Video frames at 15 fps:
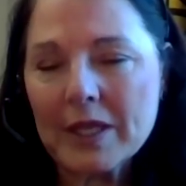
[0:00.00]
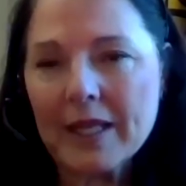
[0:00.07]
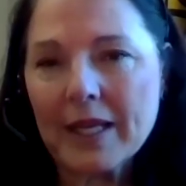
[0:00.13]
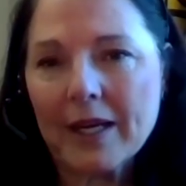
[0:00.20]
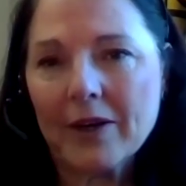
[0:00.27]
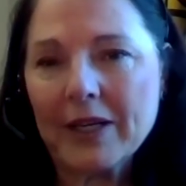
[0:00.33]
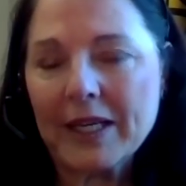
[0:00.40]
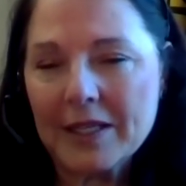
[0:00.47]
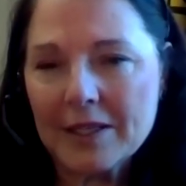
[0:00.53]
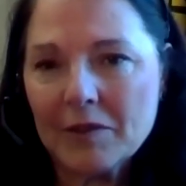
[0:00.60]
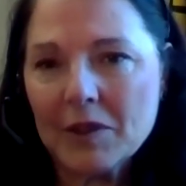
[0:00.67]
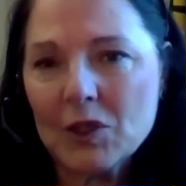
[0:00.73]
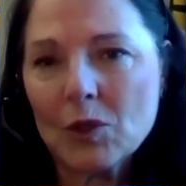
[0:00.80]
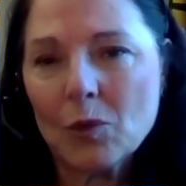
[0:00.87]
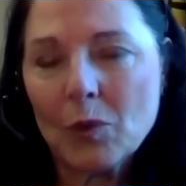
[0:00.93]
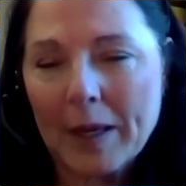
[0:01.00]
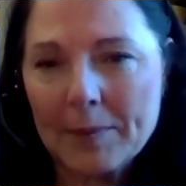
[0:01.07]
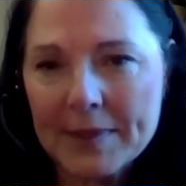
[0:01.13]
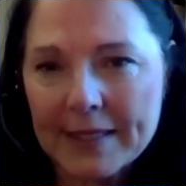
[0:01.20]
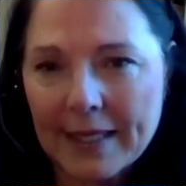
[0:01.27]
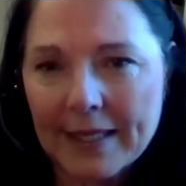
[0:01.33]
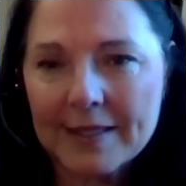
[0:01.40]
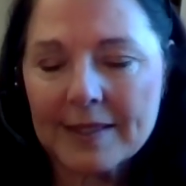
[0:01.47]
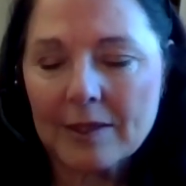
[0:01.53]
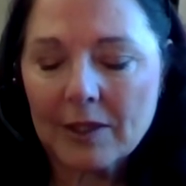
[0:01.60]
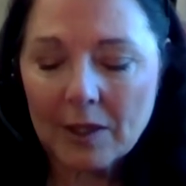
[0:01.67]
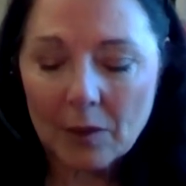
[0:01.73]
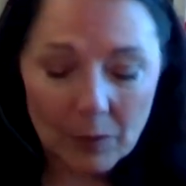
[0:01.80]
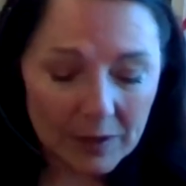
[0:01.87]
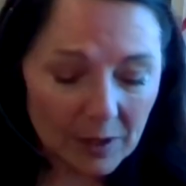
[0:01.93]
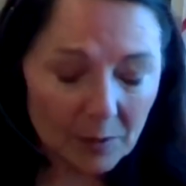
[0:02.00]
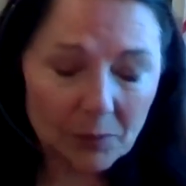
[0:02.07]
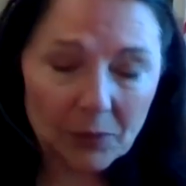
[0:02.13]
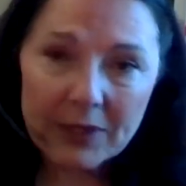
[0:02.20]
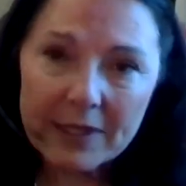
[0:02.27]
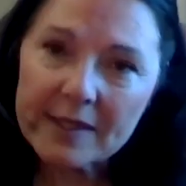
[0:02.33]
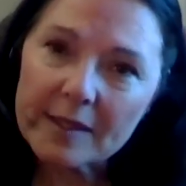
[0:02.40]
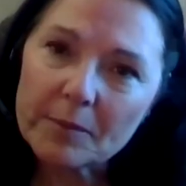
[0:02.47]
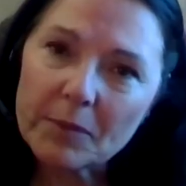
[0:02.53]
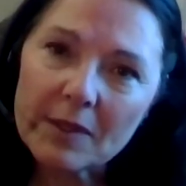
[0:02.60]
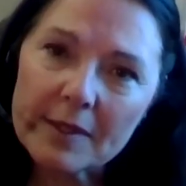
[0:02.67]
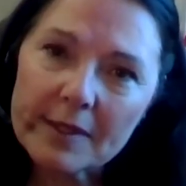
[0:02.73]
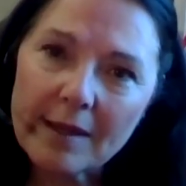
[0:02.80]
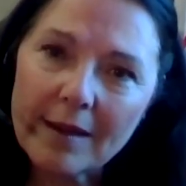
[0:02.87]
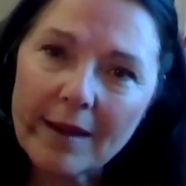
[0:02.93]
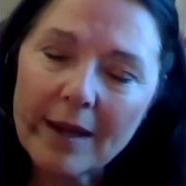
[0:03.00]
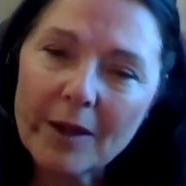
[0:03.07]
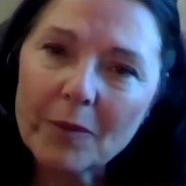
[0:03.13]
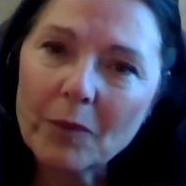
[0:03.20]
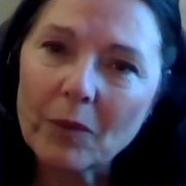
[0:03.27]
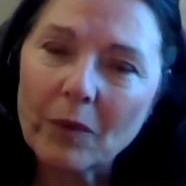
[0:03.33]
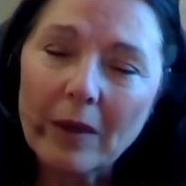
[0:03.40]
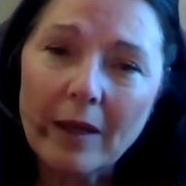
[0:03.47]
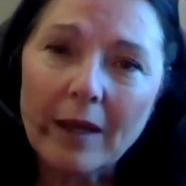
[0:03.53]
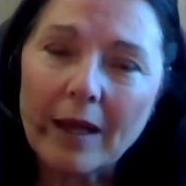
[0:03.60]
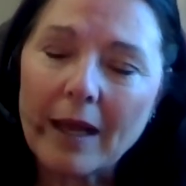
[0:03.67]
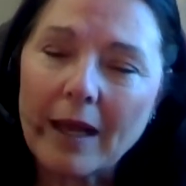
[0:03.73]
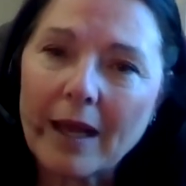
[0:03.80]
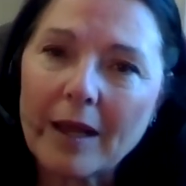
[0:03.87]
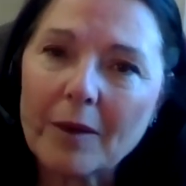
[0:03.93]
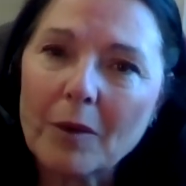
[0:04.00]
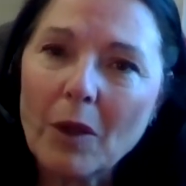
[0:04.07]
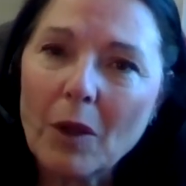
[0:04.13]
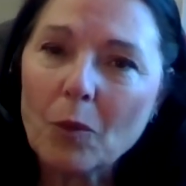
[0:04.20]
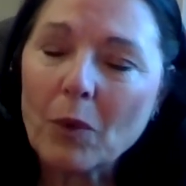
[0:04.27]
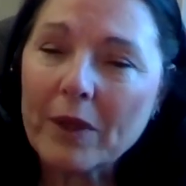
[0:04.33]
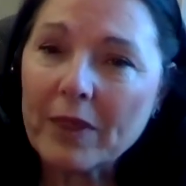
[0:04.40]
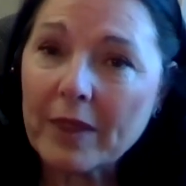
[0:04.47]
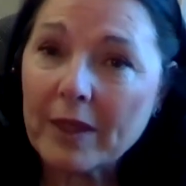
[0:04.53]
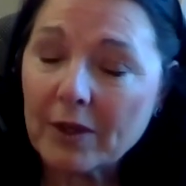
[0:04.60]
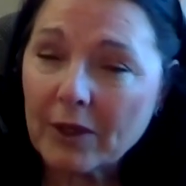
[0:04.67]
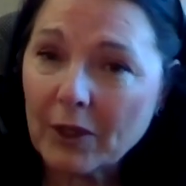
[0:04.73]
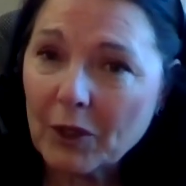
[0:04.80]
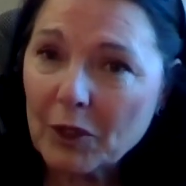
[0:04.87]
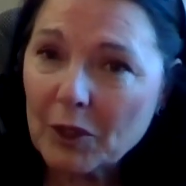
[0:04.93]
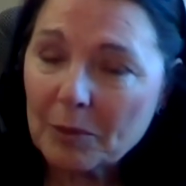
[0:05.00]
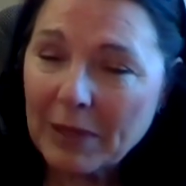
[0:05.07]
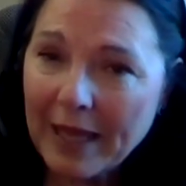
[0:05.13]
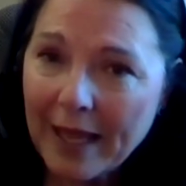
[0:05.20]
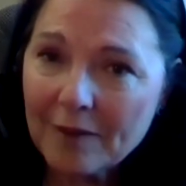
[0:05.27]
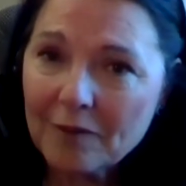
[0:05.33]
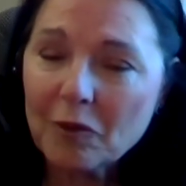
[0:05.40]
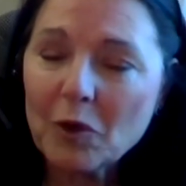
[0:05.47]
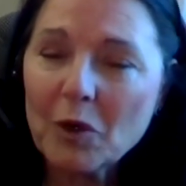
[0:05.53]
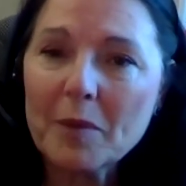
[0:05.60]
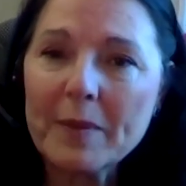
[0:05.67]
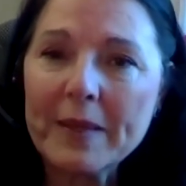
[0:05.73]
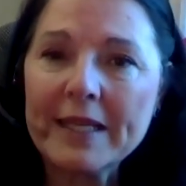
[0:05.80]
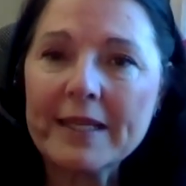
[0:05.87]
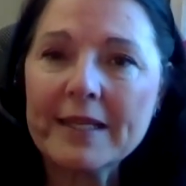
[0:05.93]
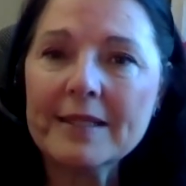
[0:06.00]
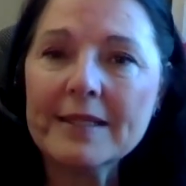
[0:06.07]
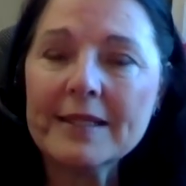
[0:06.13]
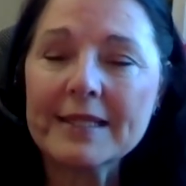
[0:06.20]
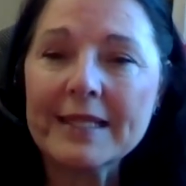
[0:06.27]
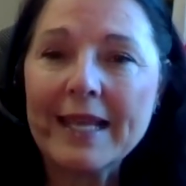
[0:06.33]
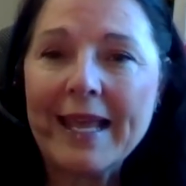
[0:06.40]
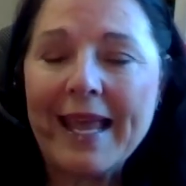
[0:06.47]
their individual websites, look at what their principles are, what their current platform is.